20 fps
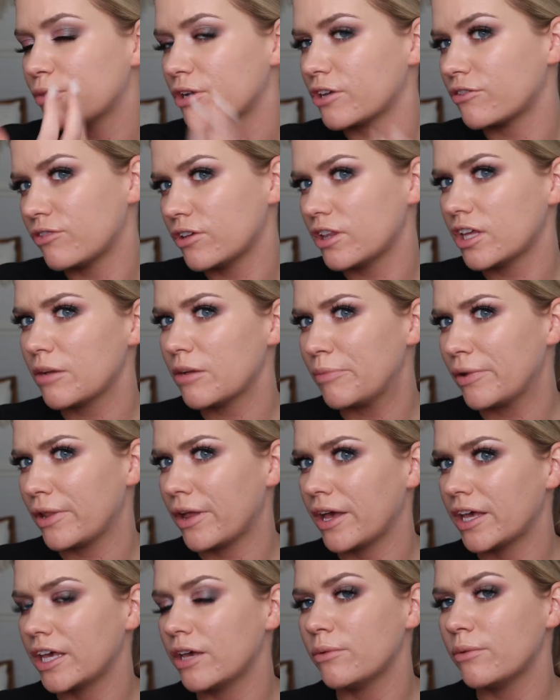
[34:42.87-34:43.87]
but I feel like
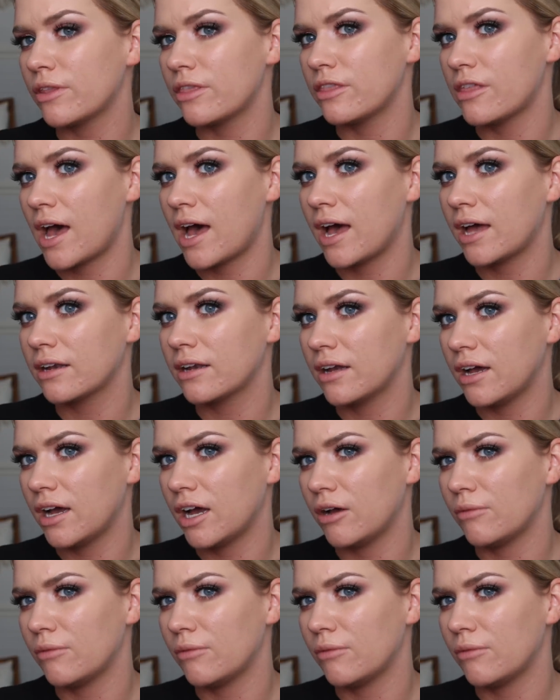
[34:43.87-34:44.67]
applying it with that